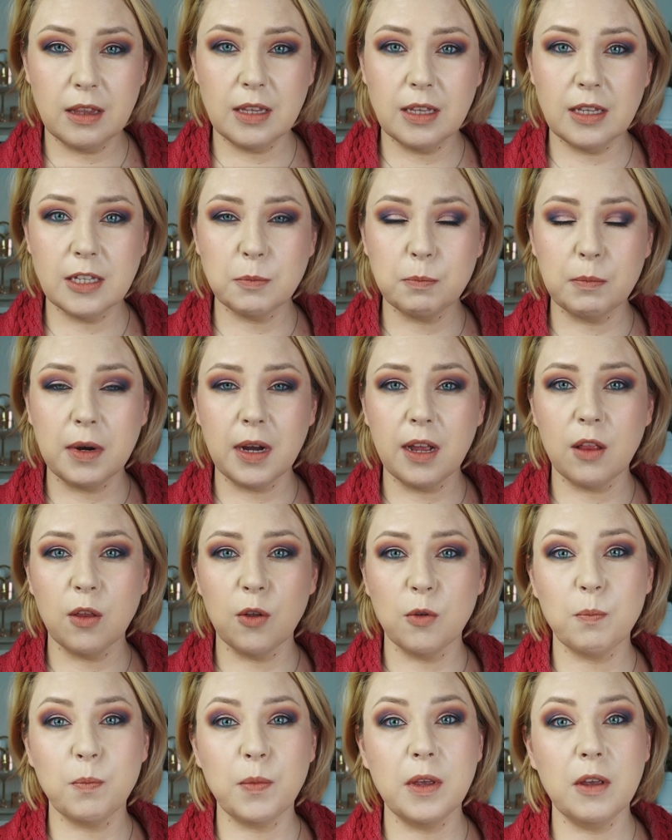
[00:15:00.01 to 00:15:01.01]
this might
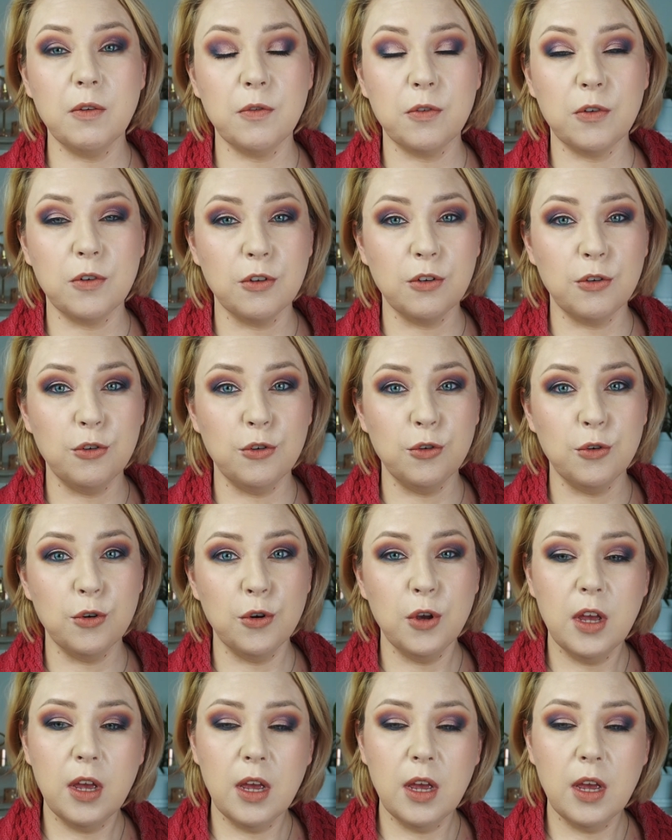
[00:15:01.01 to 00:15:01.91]
not be for you.